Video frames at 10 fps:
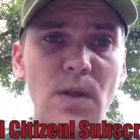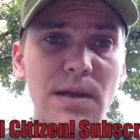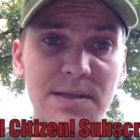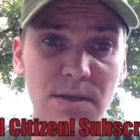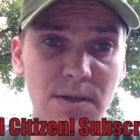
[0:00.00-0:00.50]

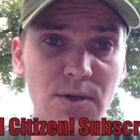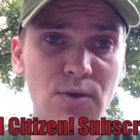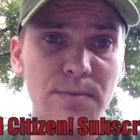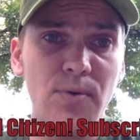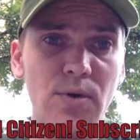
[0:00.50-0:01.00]
Lots of good
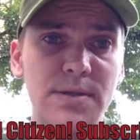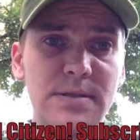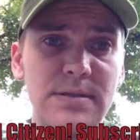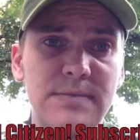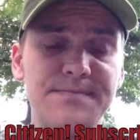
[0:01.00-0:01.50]
news
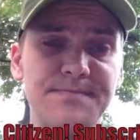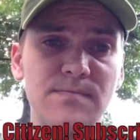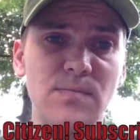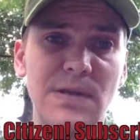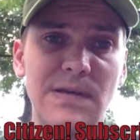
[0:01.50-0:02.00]
reports,
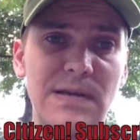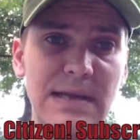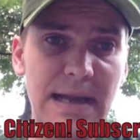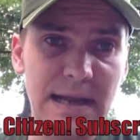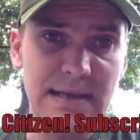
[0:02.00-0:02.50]

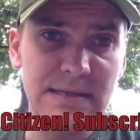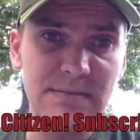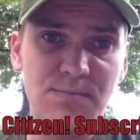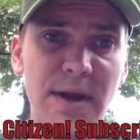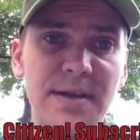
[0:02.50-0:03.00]

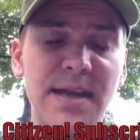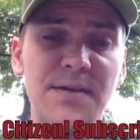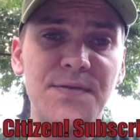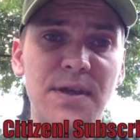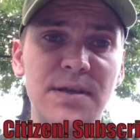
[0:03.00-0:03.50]
breaking
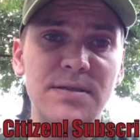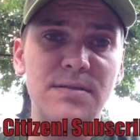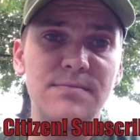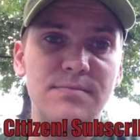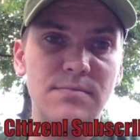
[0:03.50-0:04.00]
down things.